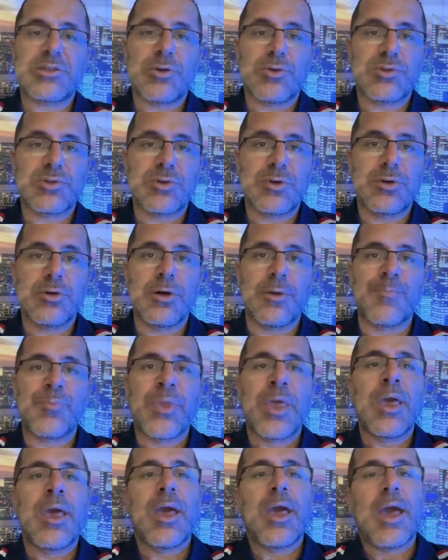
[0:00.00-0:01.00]
that's also
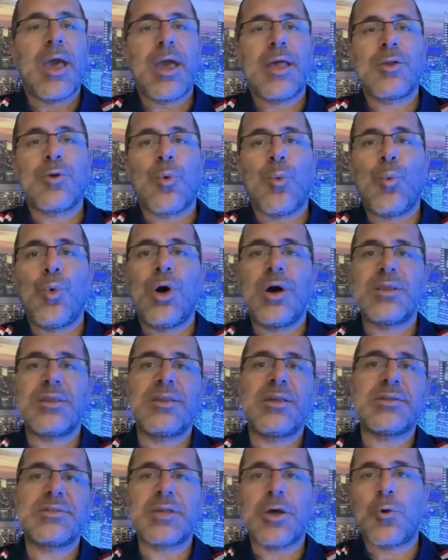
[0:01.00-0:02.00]
good. And what
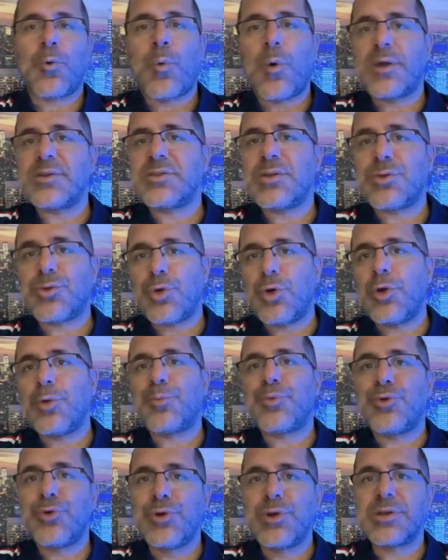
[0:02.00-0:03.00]
does Aquestive
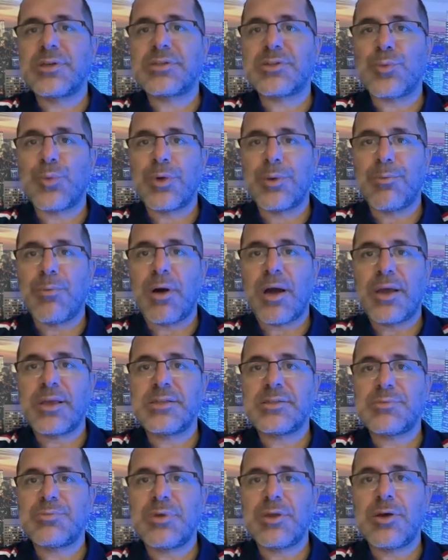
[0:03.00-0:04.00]
Therapeutics
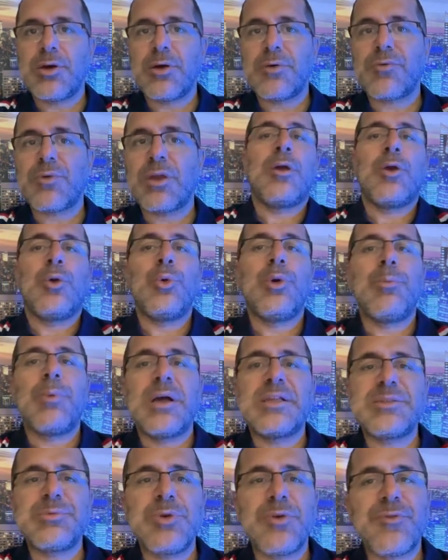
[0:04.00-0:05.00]
reminds me of? It
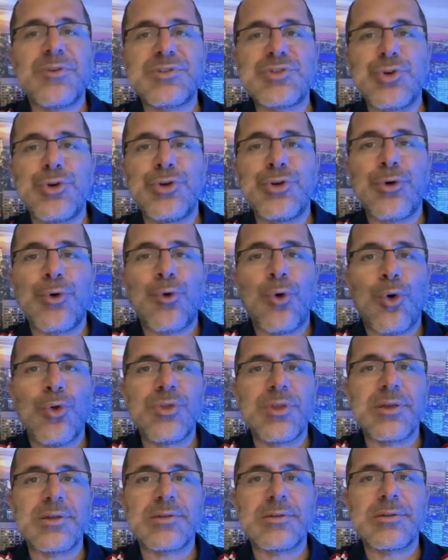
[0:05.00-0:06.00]
reminds me of Astudio
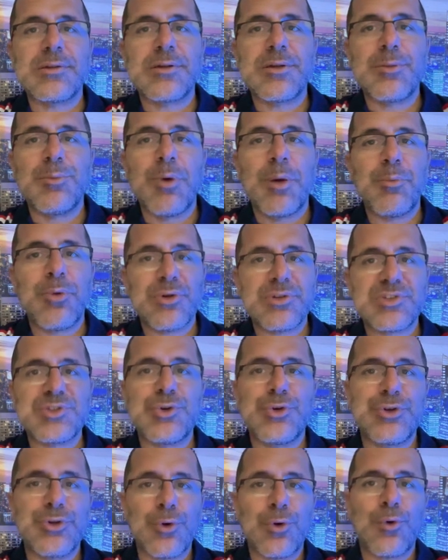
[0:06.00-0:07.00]
Holdings. Remember
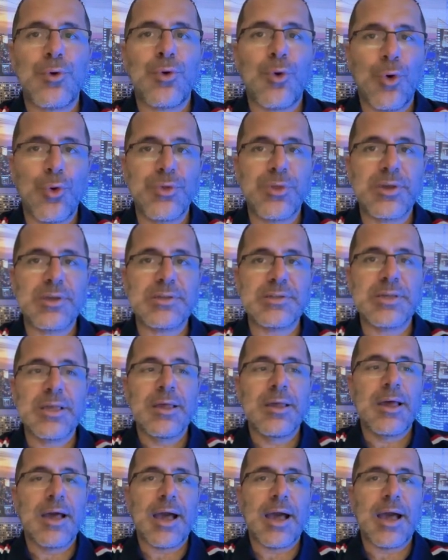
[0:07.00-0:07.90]
Astudio Holdings?